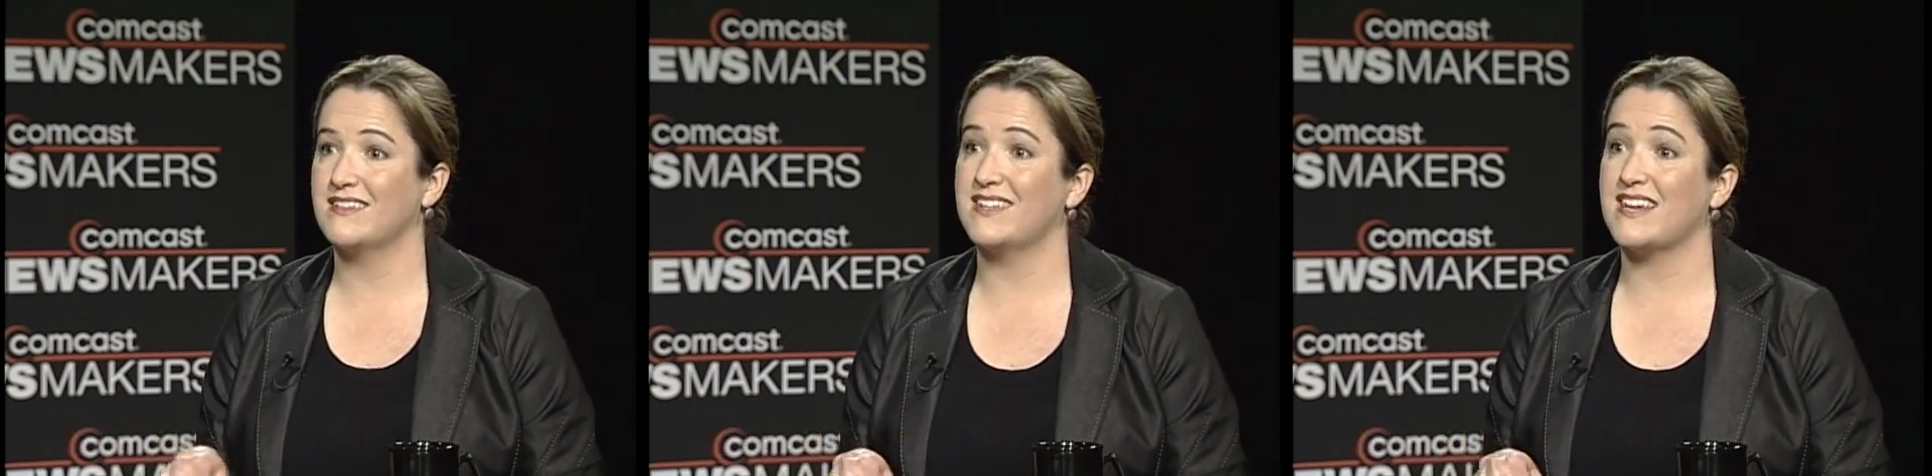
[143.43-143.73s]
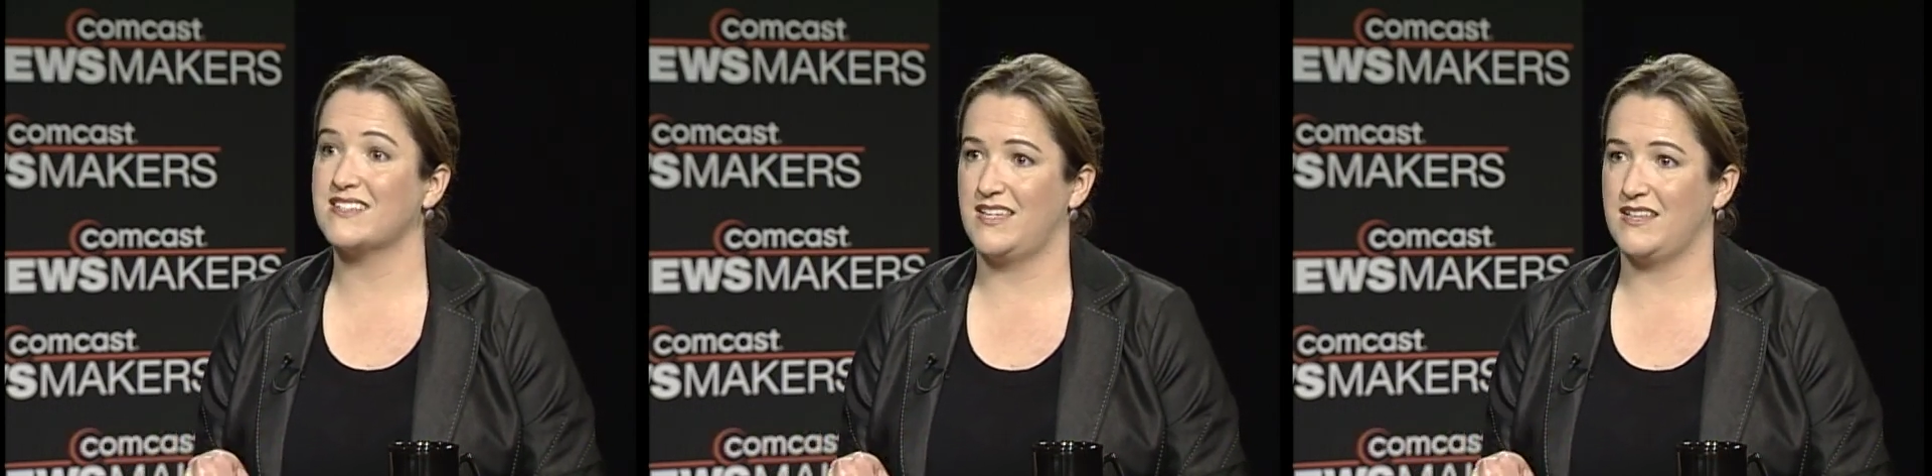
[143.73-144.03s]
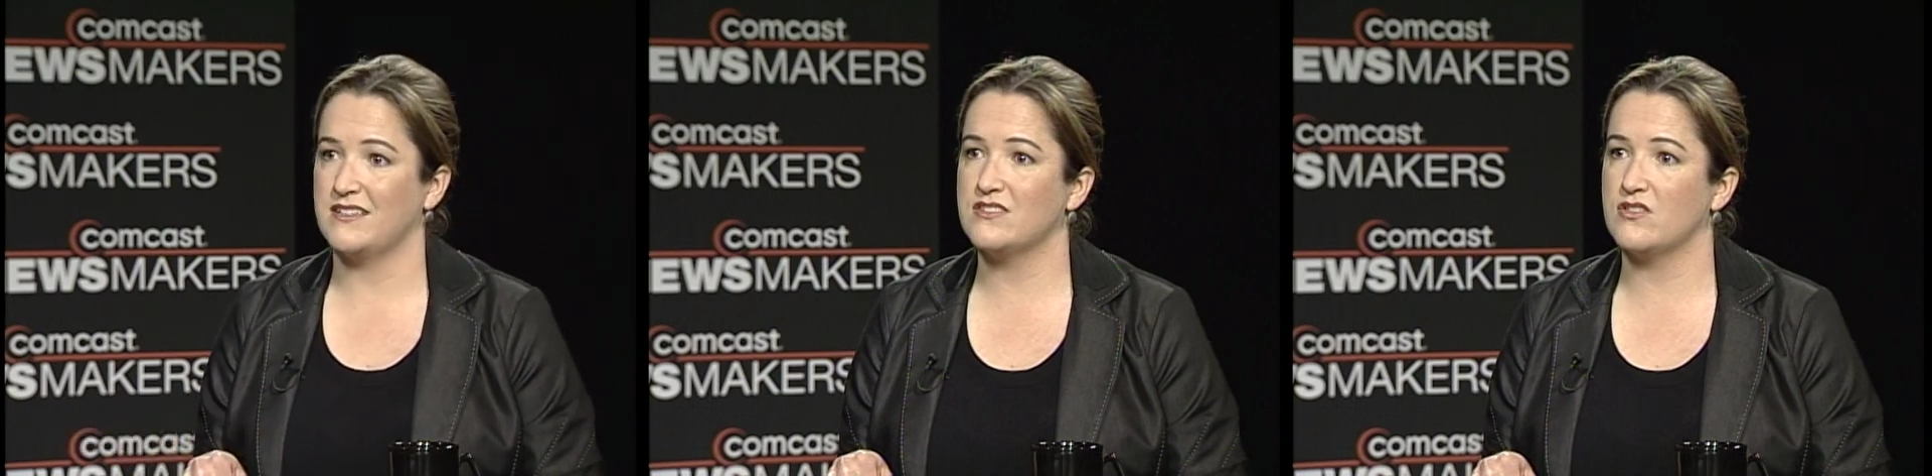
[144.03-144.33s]

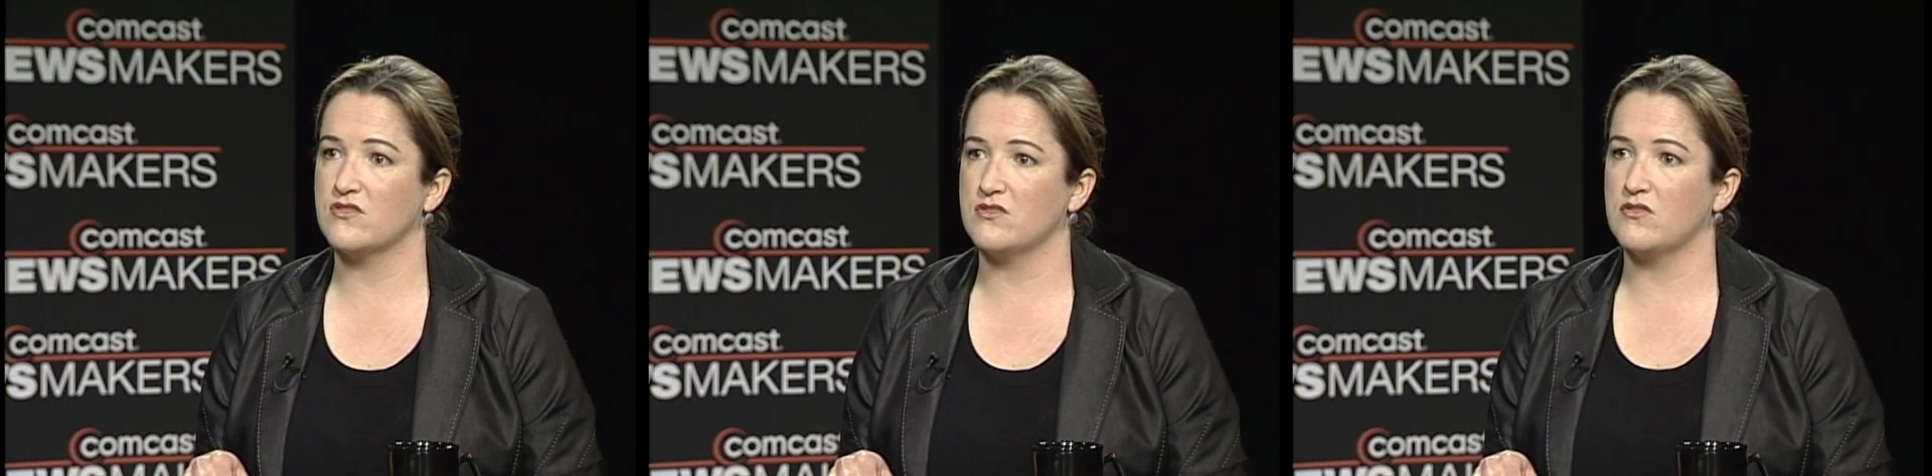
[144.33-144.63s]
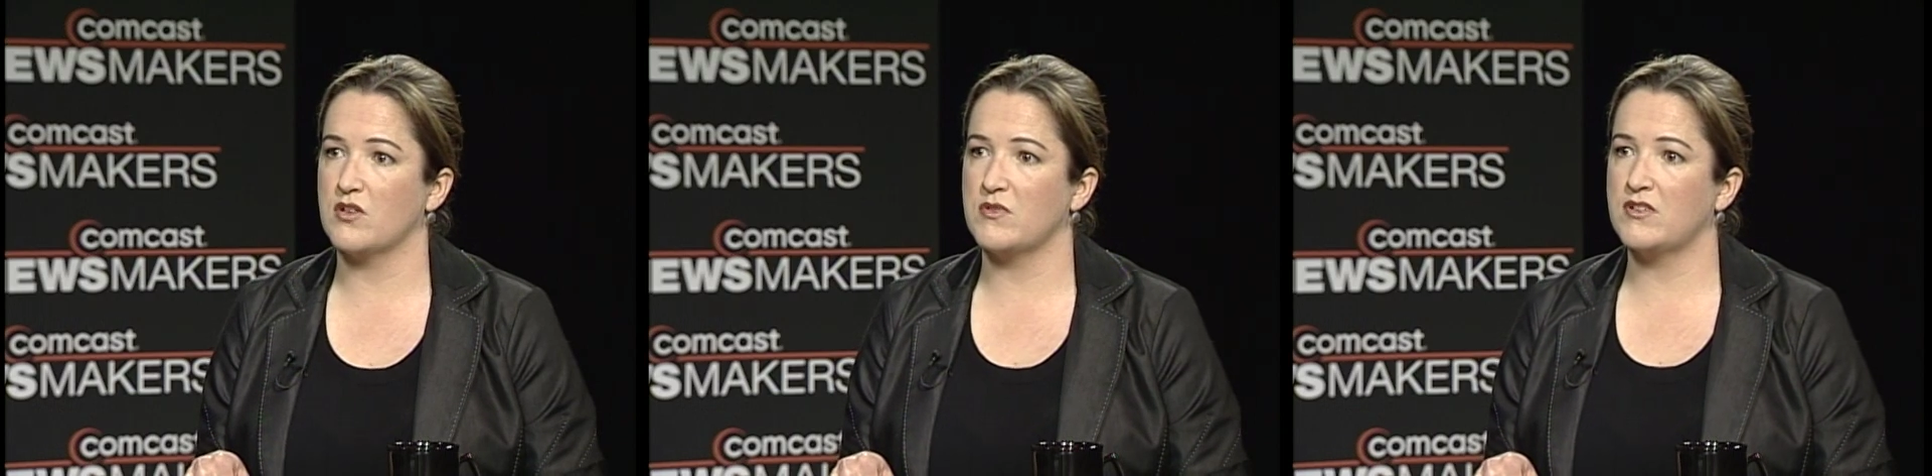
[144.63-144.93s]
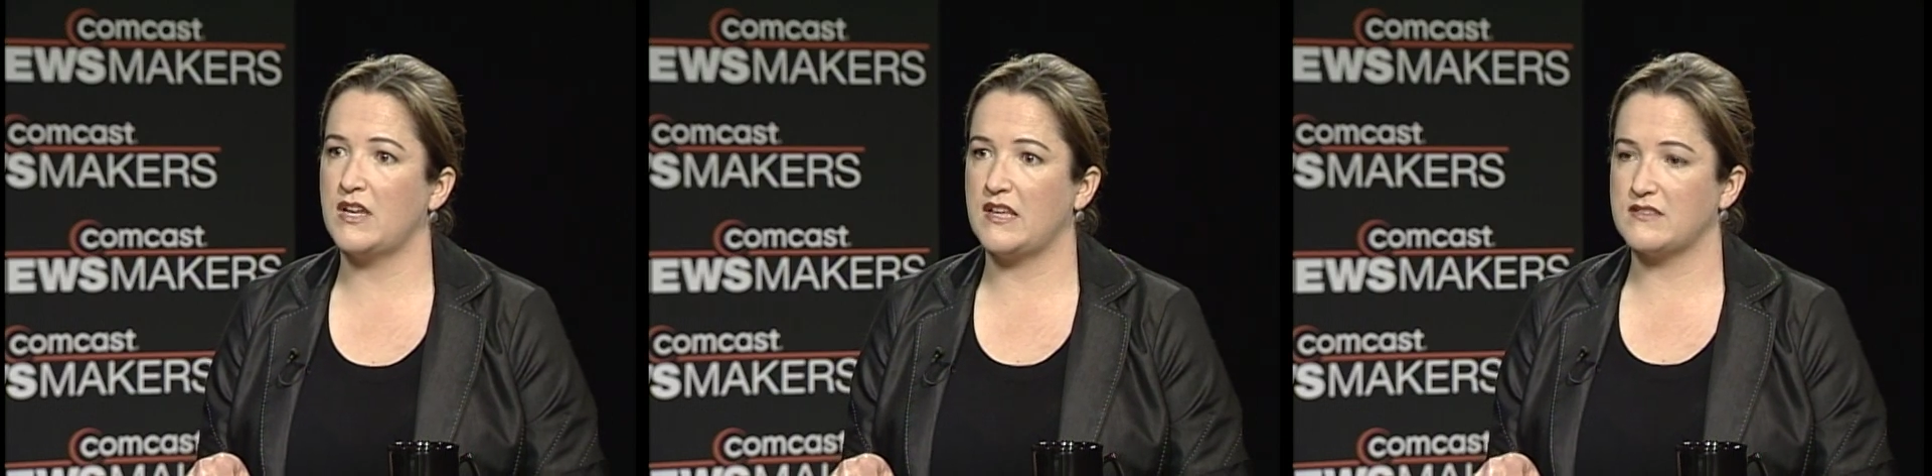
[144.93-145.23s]
LinkedIn to those new
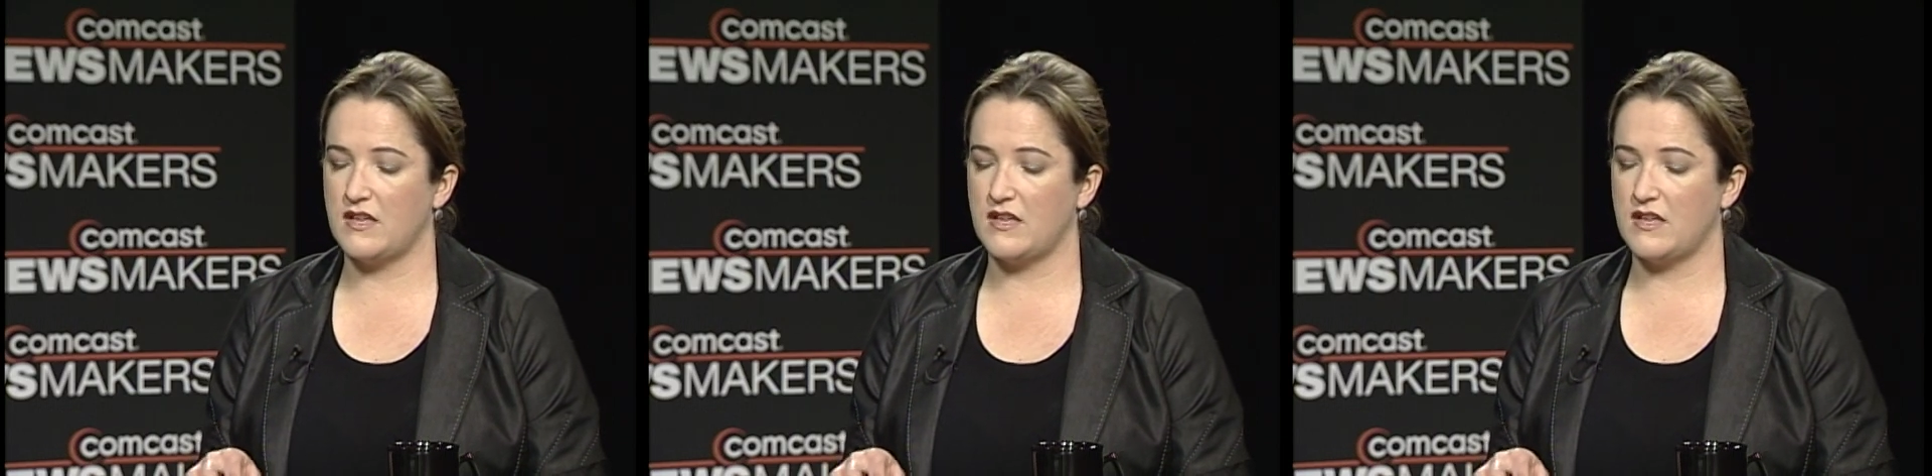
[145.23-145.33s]
communities.